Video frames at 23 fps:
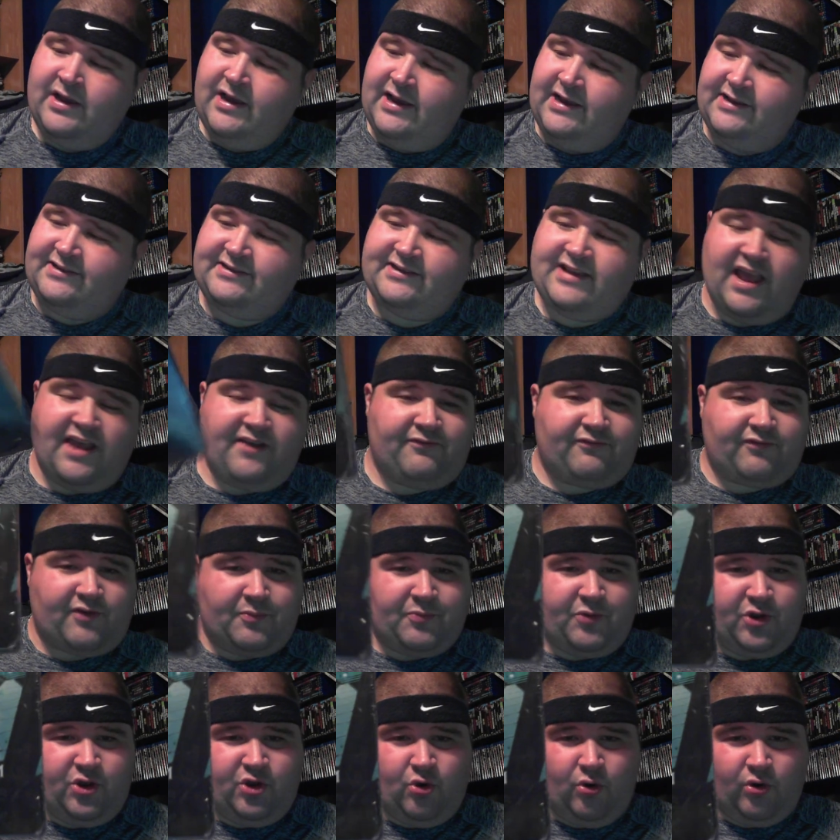Escape from
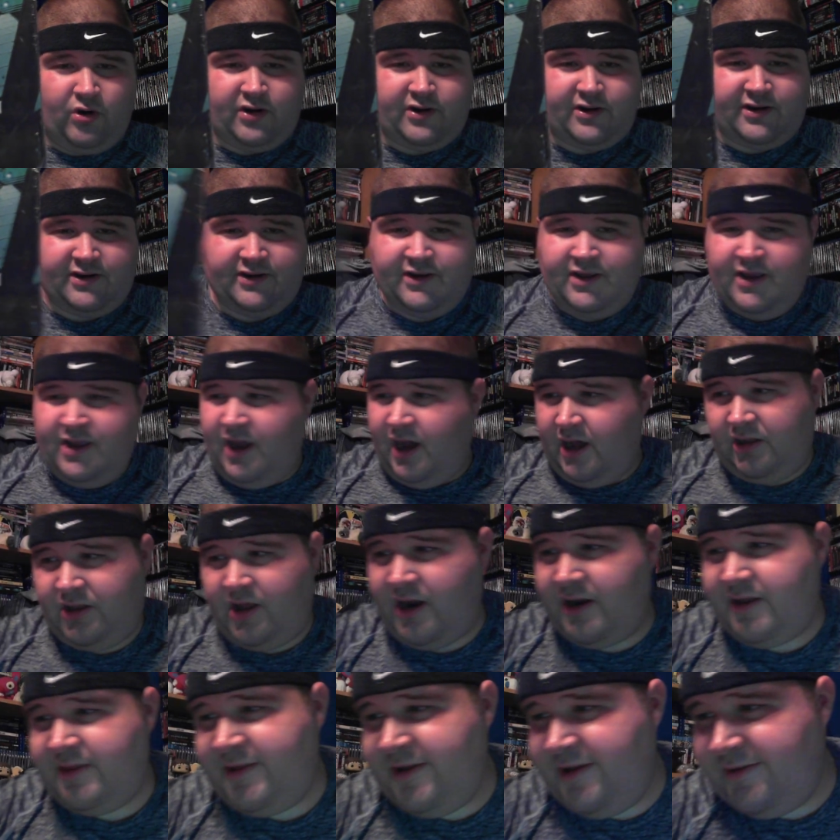New York. A
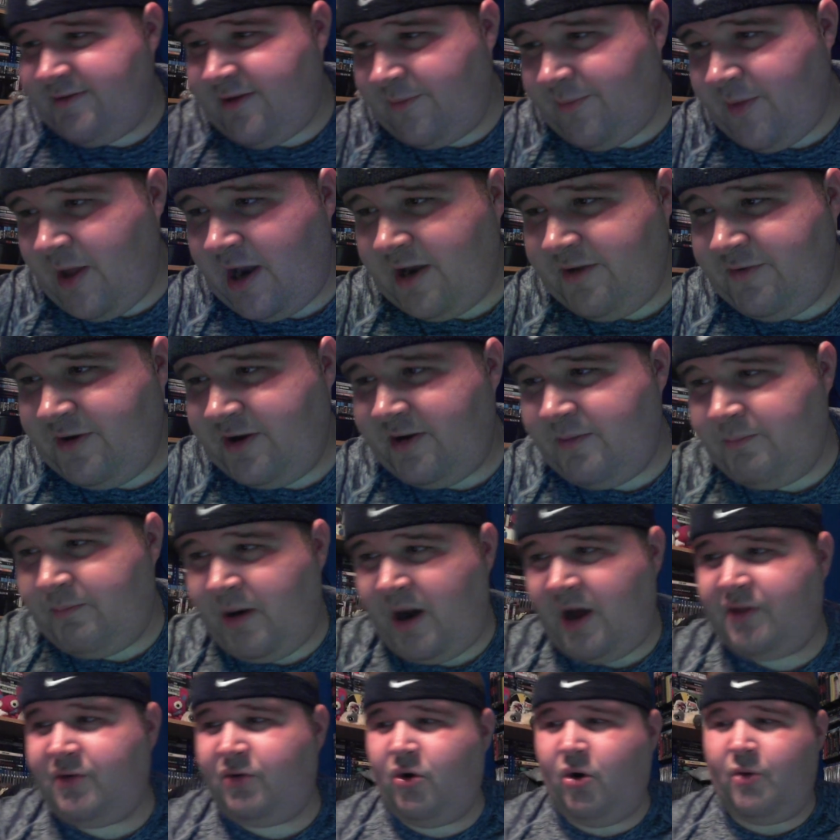lot of these I'm not even going to
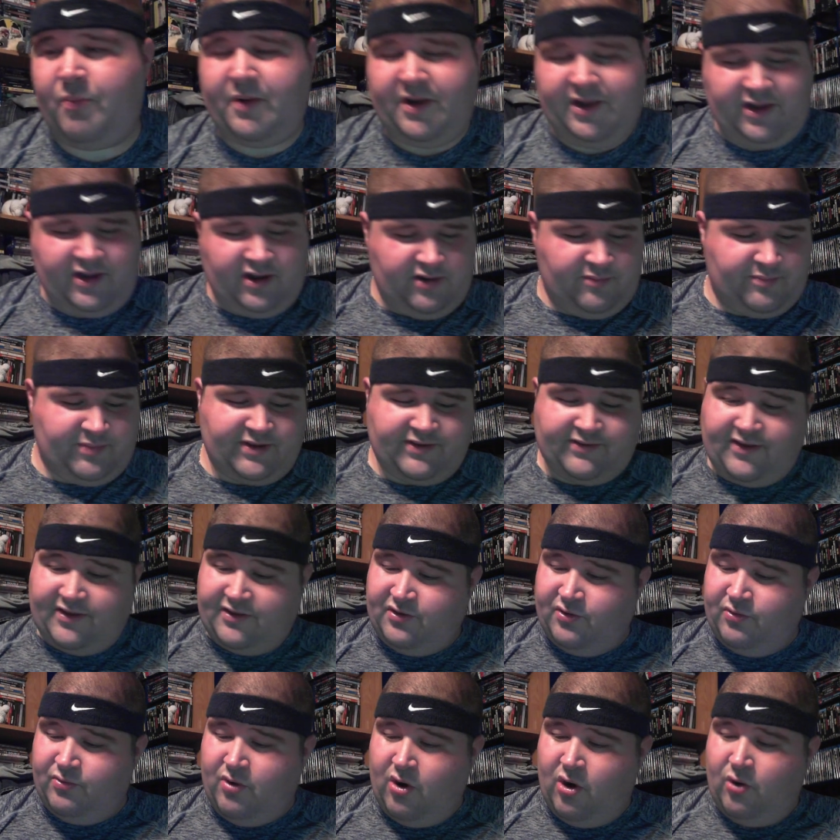bother opening up because I
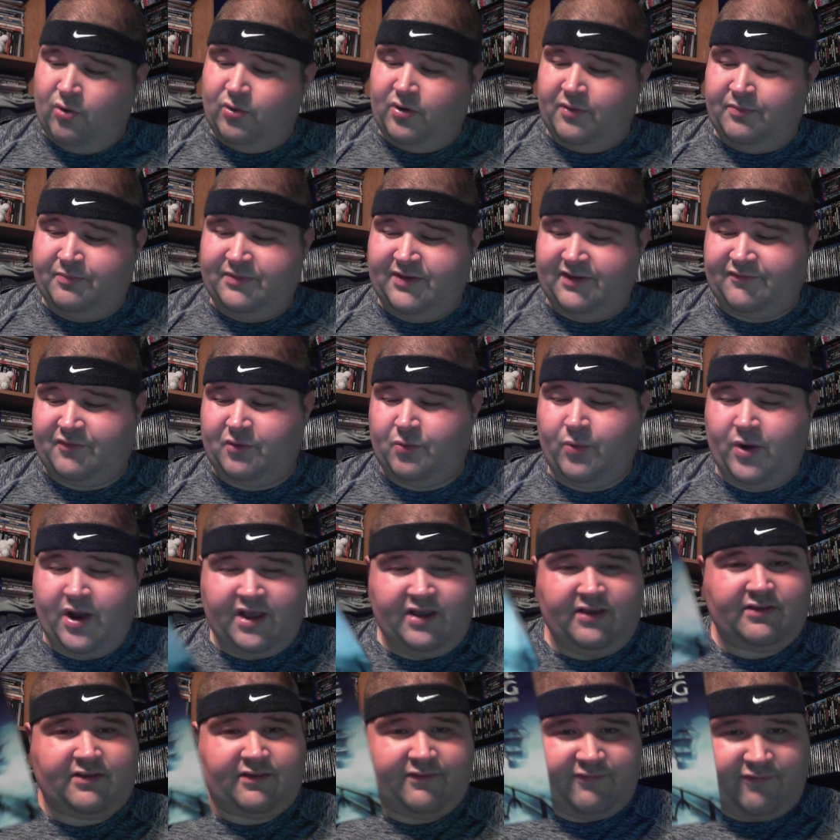do own them different
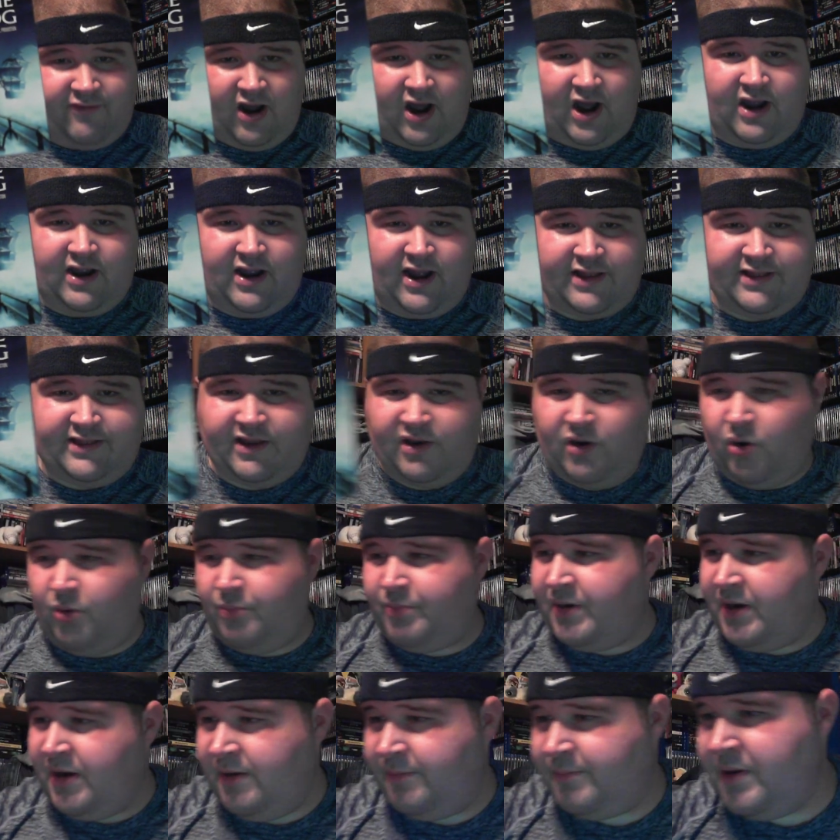ways. The Fog I did
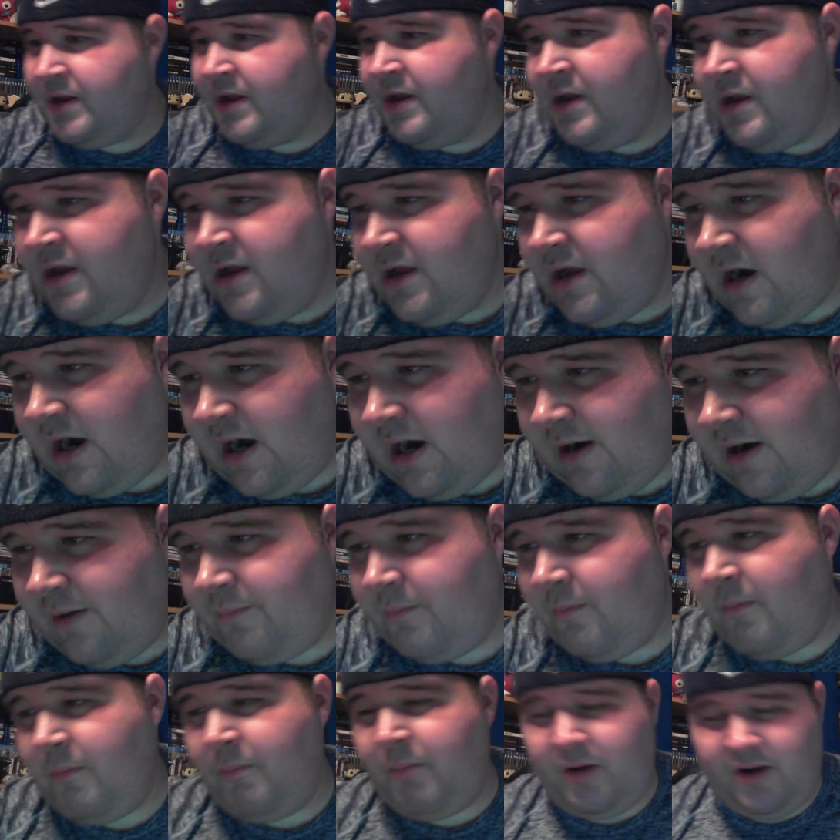open up,
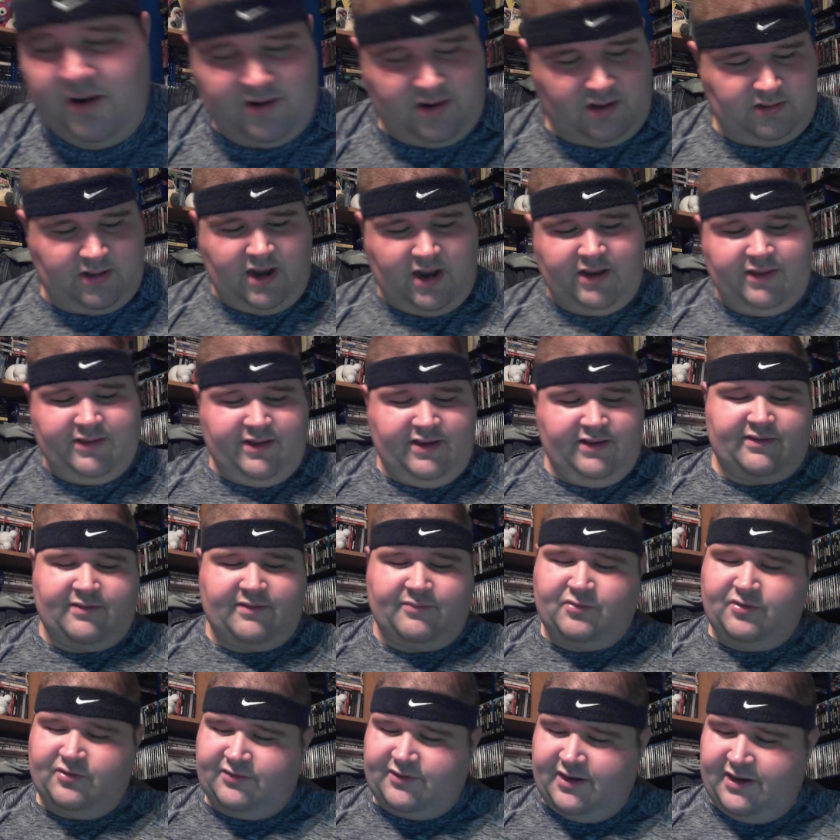but a lot of these
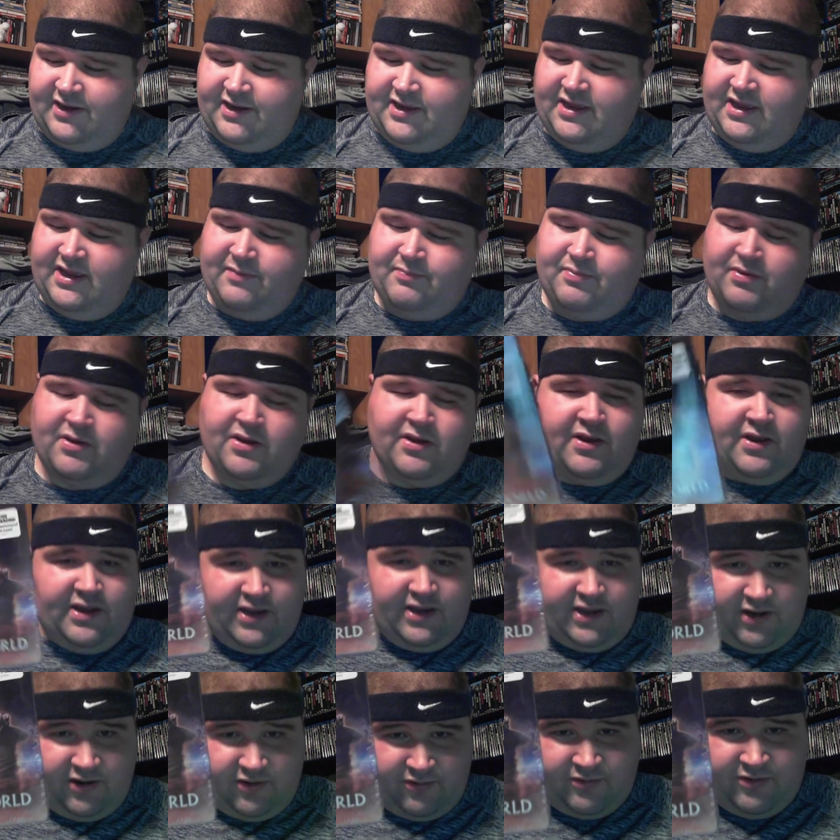I'm just going to keep,
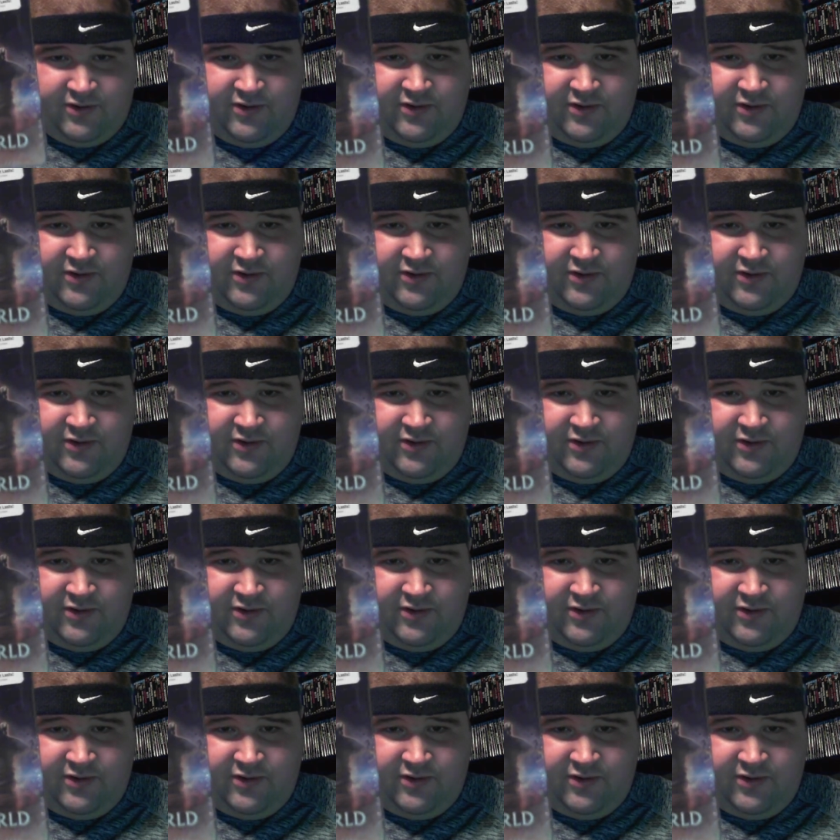you know,